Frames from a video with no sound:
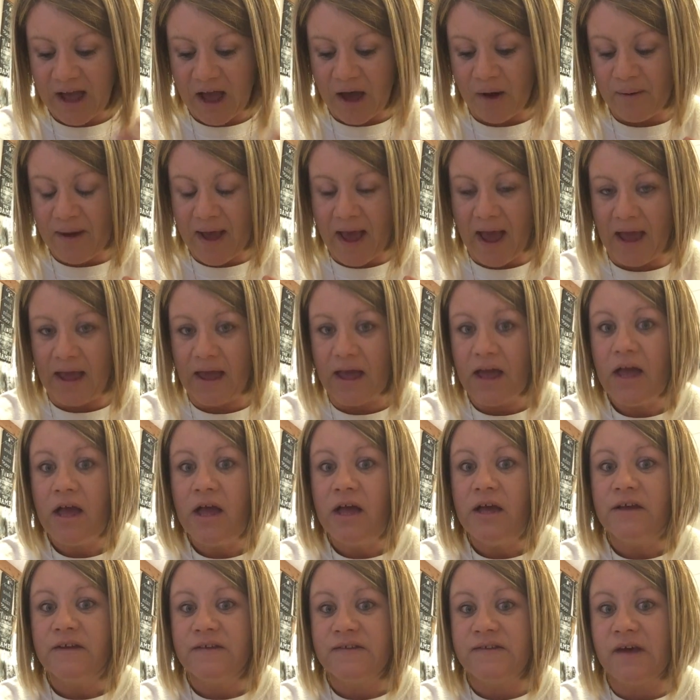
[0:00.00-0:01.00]
Okay,
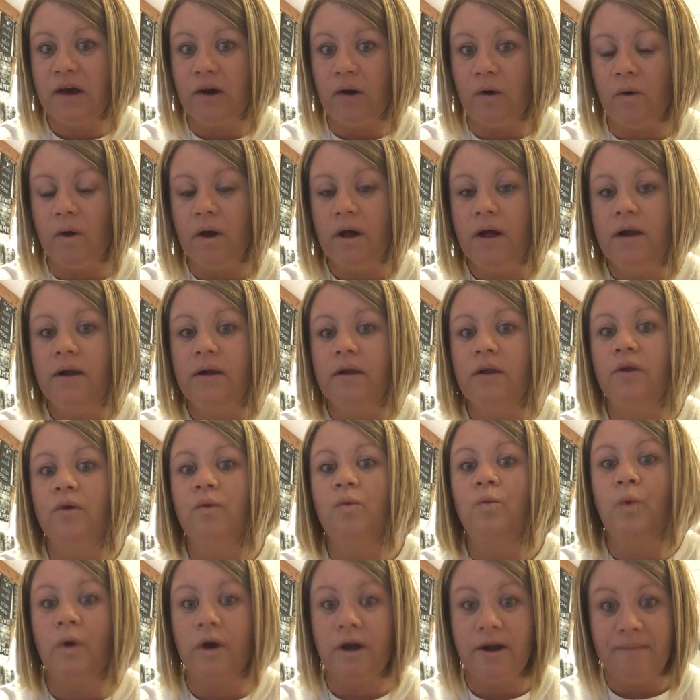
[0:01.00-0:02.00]
so
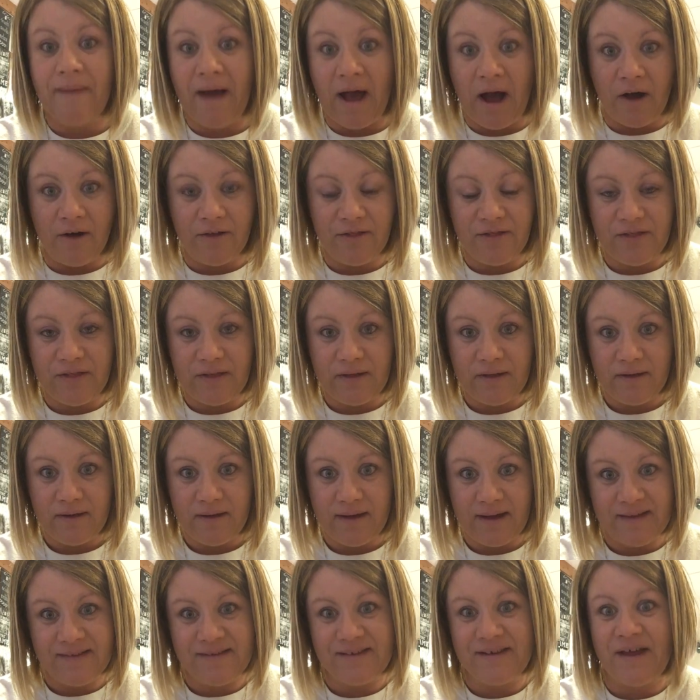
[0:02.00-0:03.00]
word of mouth
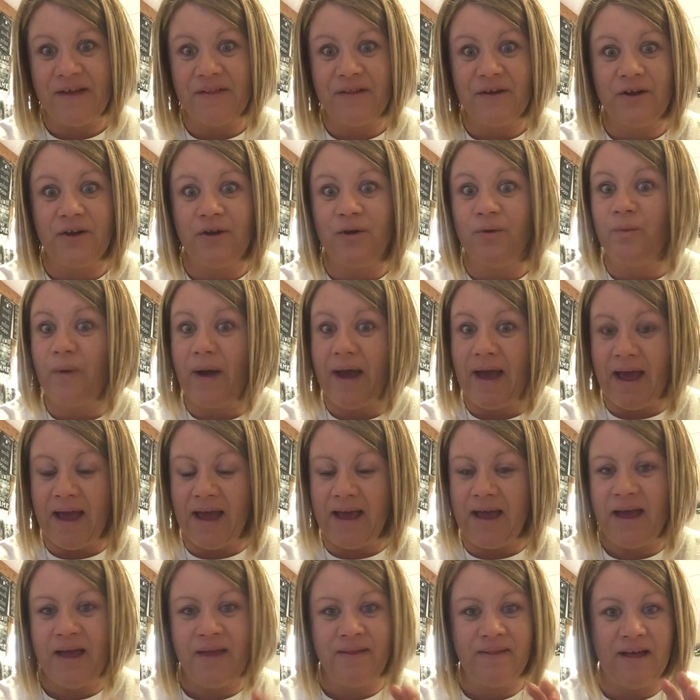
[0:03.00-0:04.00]
is another
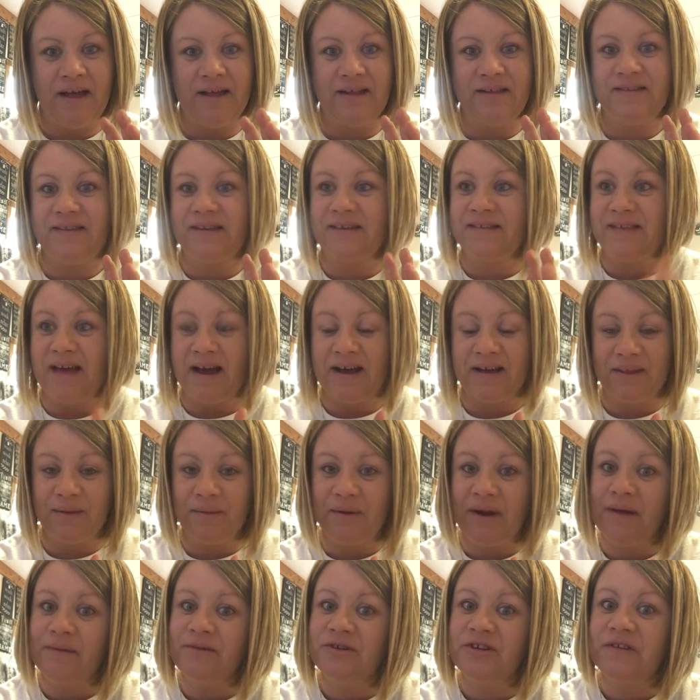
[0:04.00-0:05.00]
way, and that's exactly
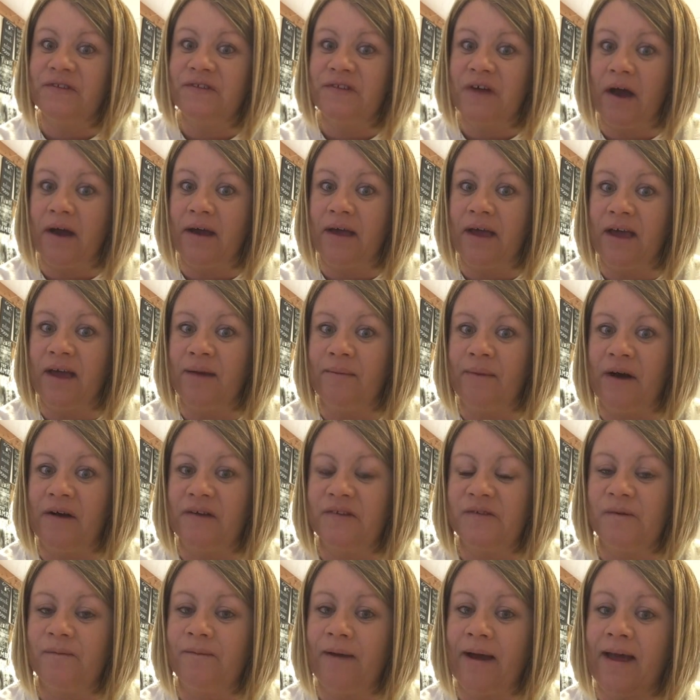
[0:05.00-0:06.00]
what I was just talking
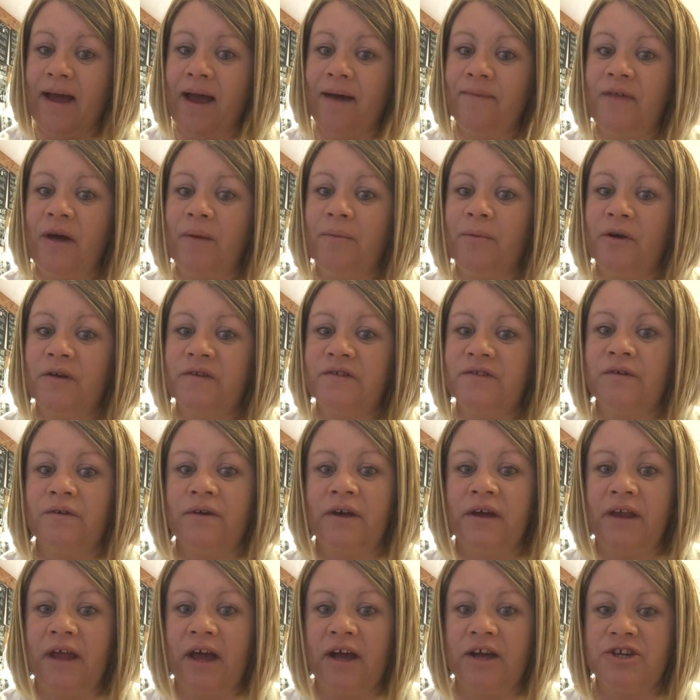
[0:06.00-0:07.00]
about. So if I have that personal
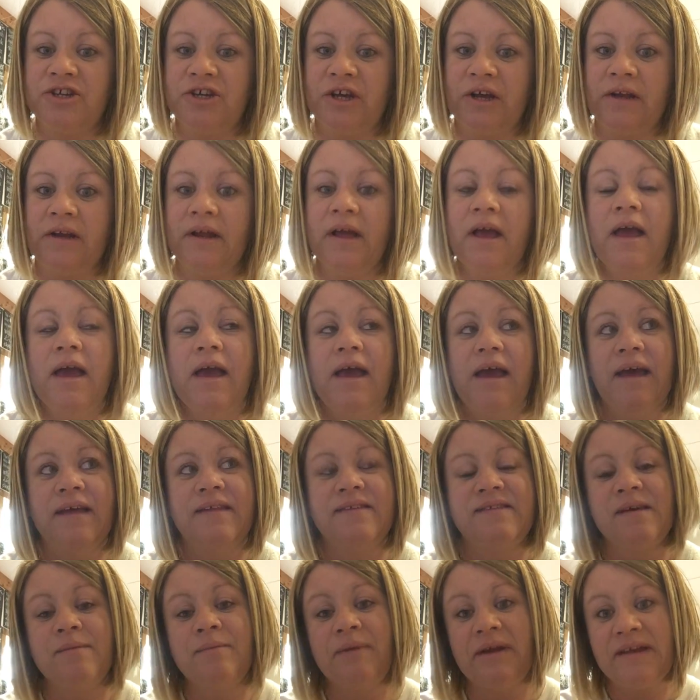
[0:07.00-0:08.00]
connection
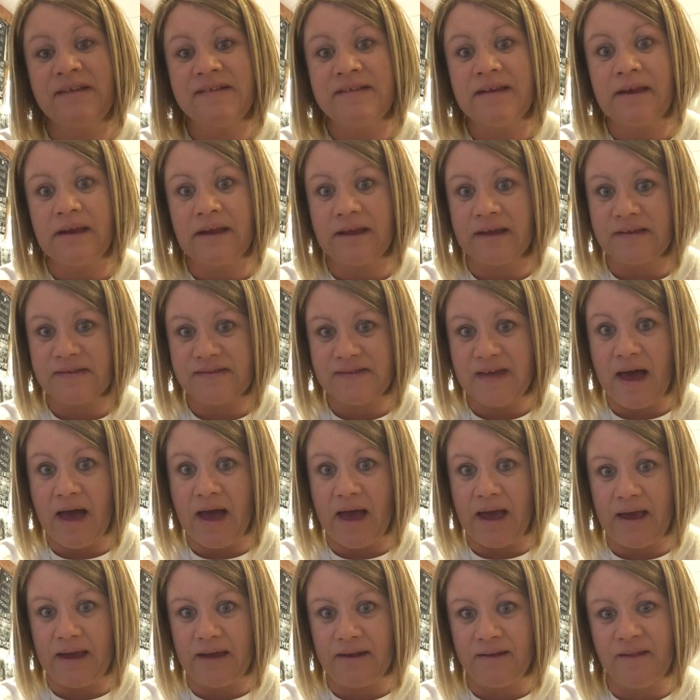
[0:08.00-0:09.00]
and somebody's needing a
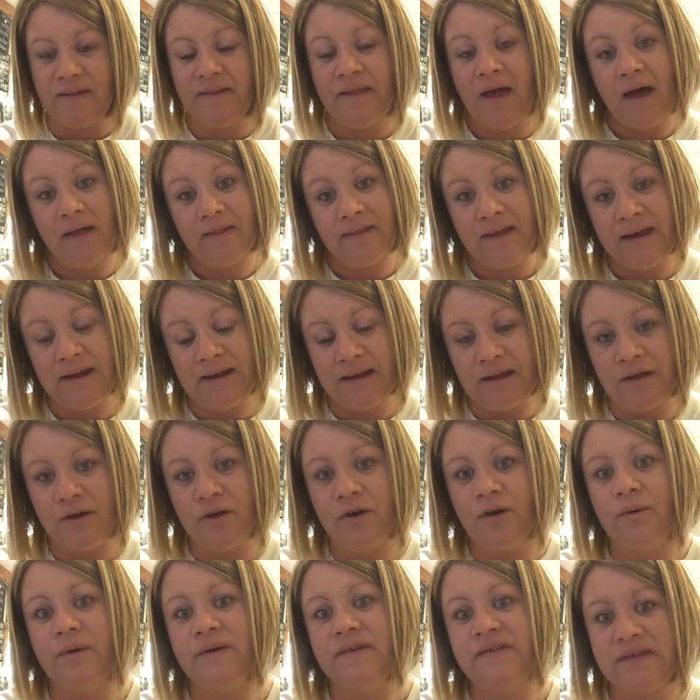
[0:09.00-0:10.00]
sign, then that lady
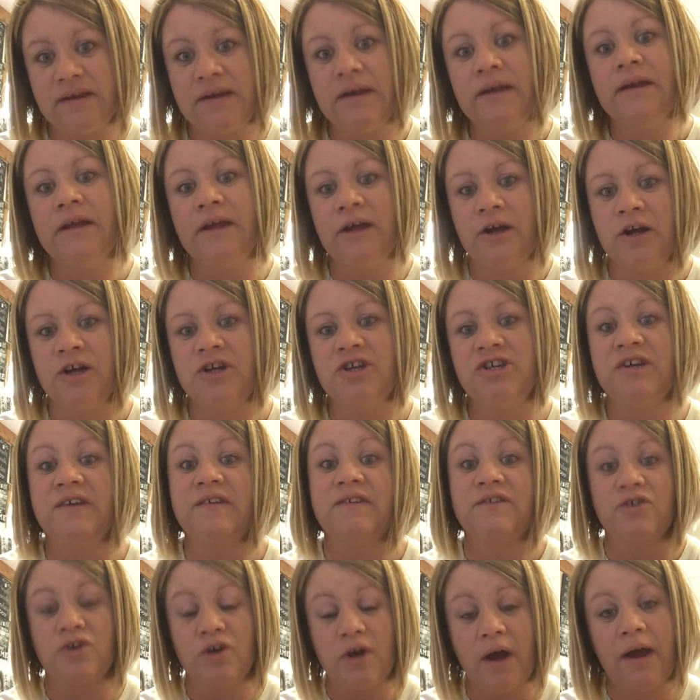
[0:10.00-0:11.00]
who is sitting here and she
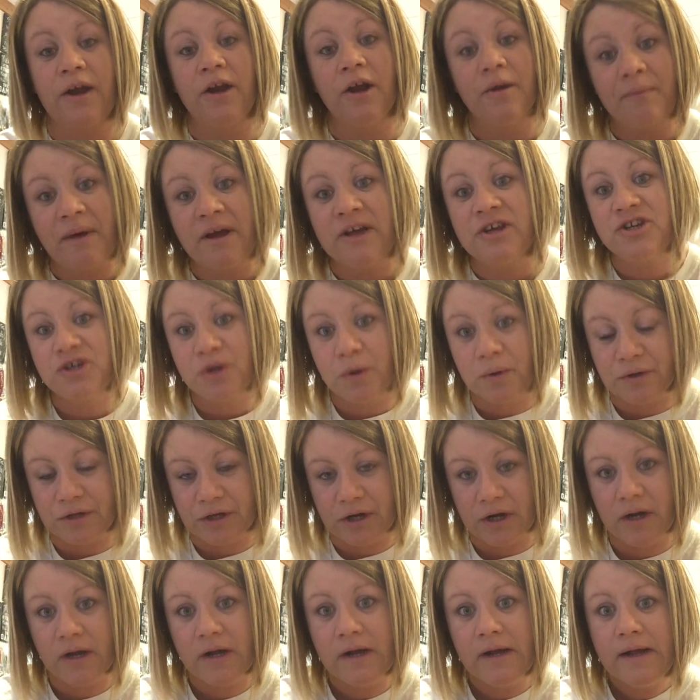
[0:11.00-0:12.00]
has cried on my
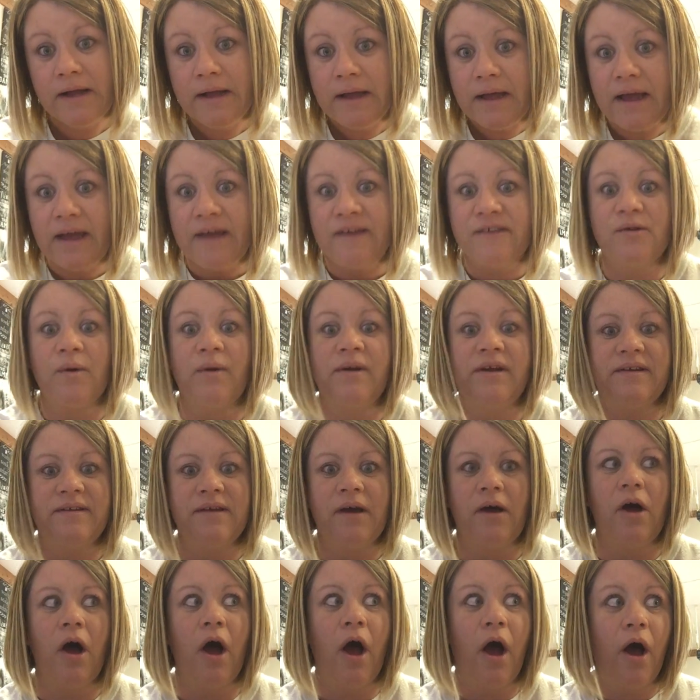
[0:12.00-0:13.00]
shoulder is going to
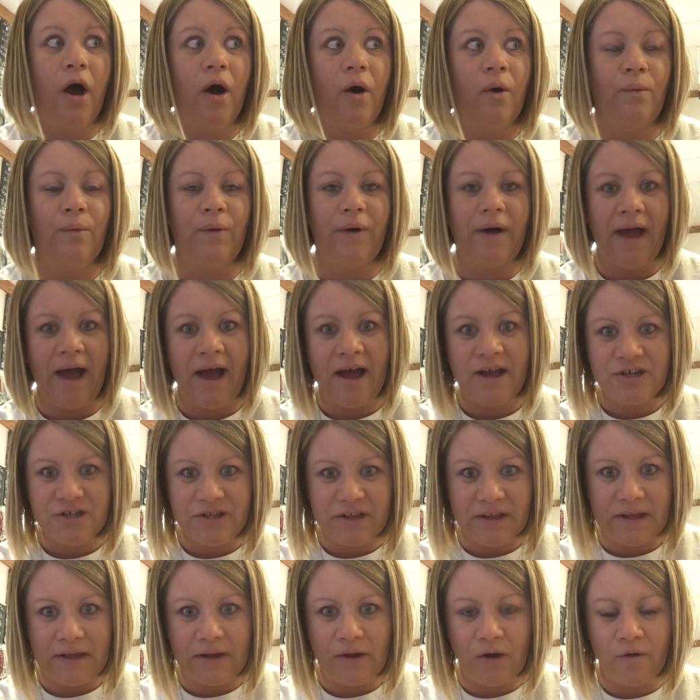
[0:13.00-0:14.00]
tell, oh, well,
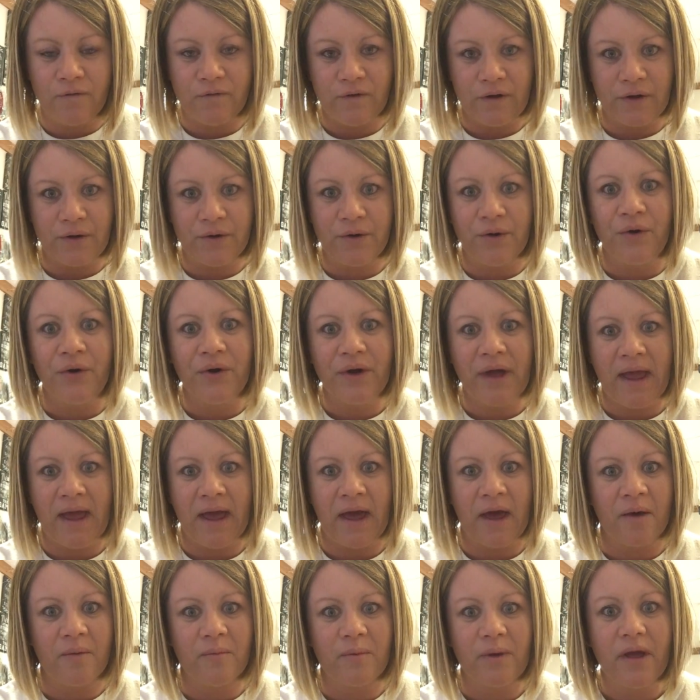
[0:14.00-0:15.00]
Ashley over in Cole
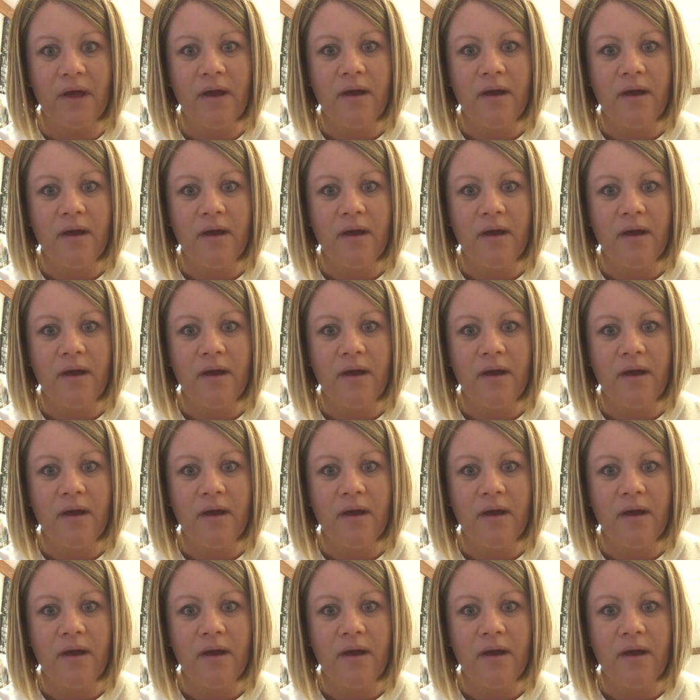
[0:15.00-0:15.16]
Camp